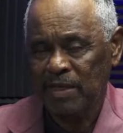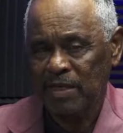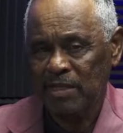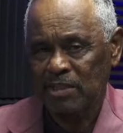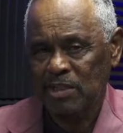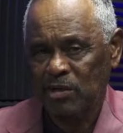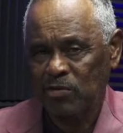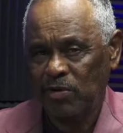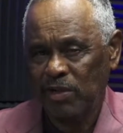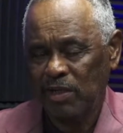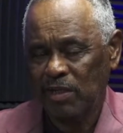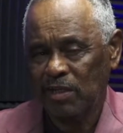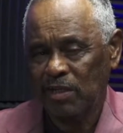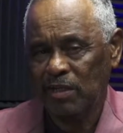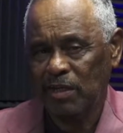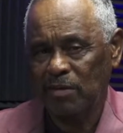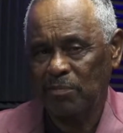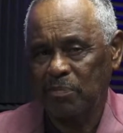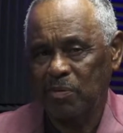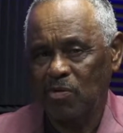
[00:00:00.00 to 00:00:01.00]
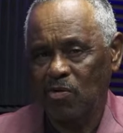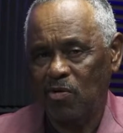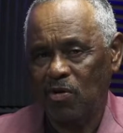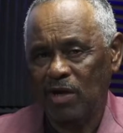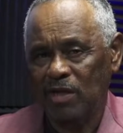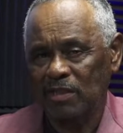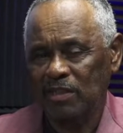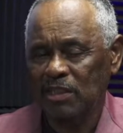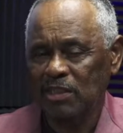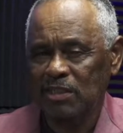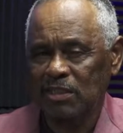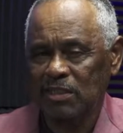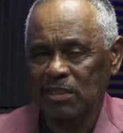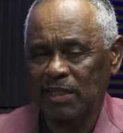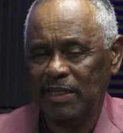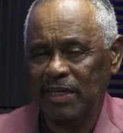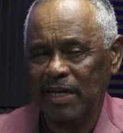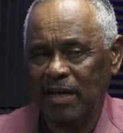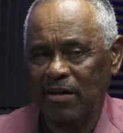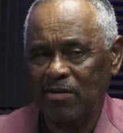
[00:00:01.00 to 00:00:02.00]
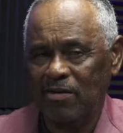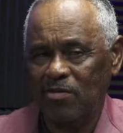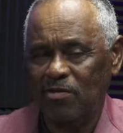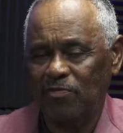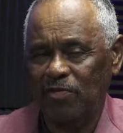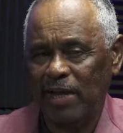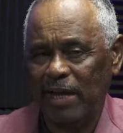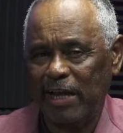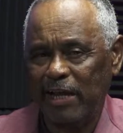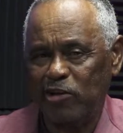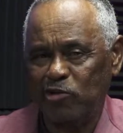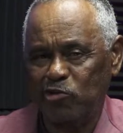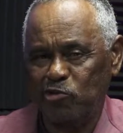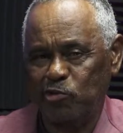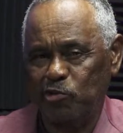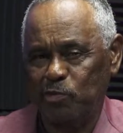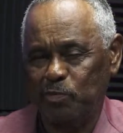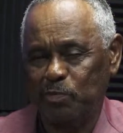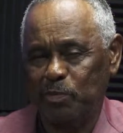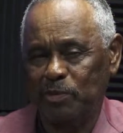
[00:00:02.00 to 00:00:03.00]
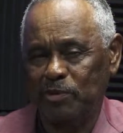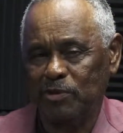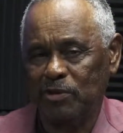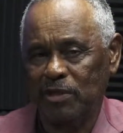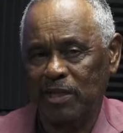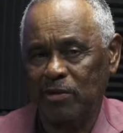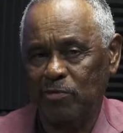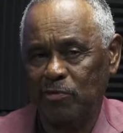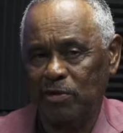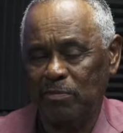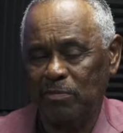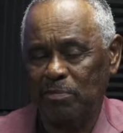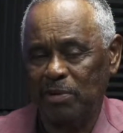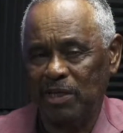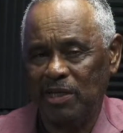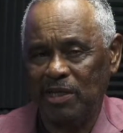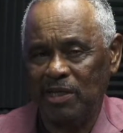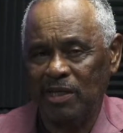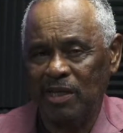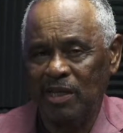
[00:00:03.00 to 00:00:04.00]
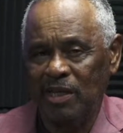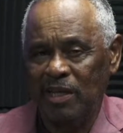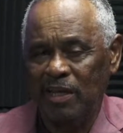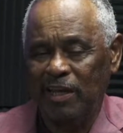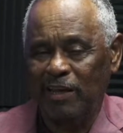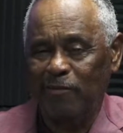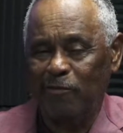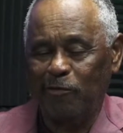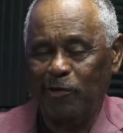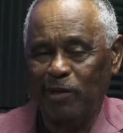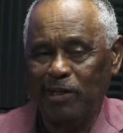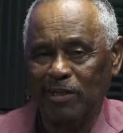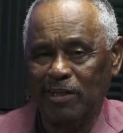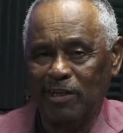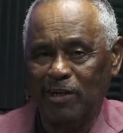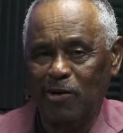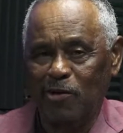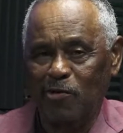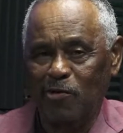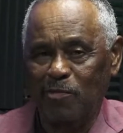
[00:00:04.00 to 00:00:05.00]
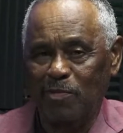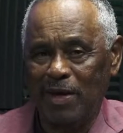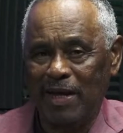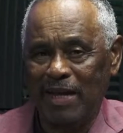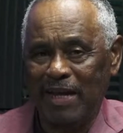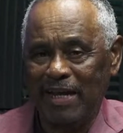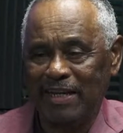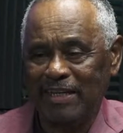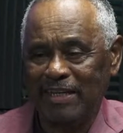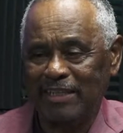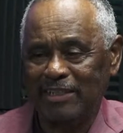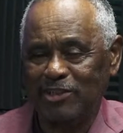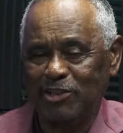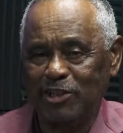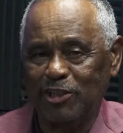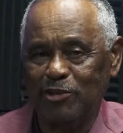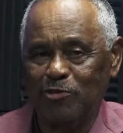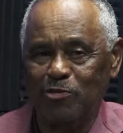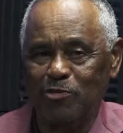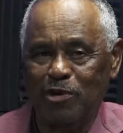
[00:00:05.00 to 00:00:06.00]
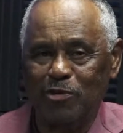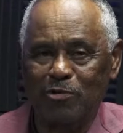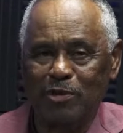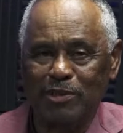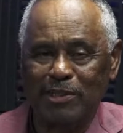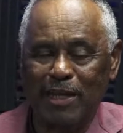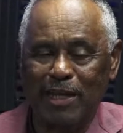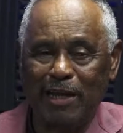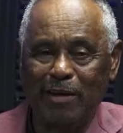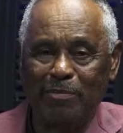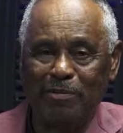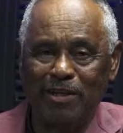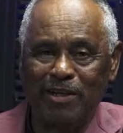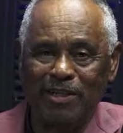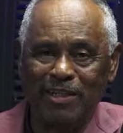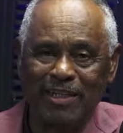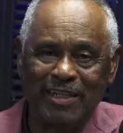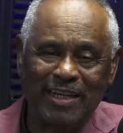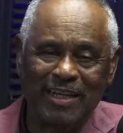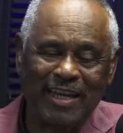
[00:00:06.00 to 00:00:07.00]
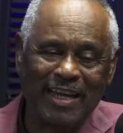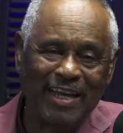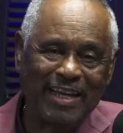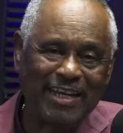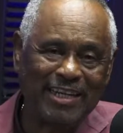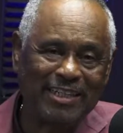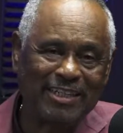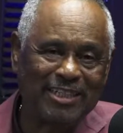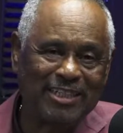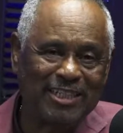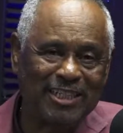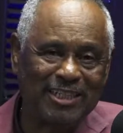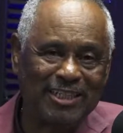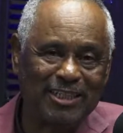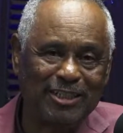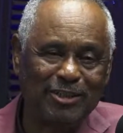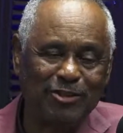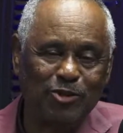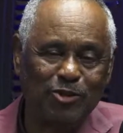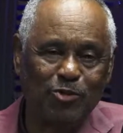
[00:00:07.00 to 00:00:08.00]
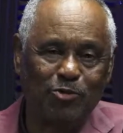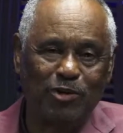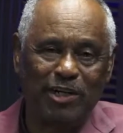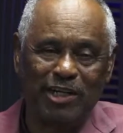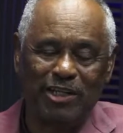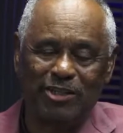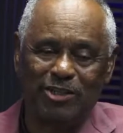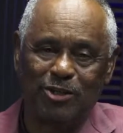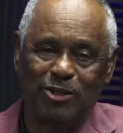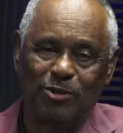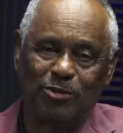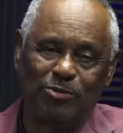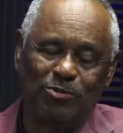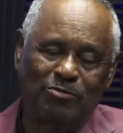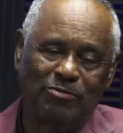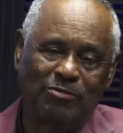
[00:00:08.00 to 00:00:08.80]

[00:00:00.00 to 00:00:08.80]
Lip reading: It's critically important. Just think how valuable it would be if we could go back and see what was happening in 1822.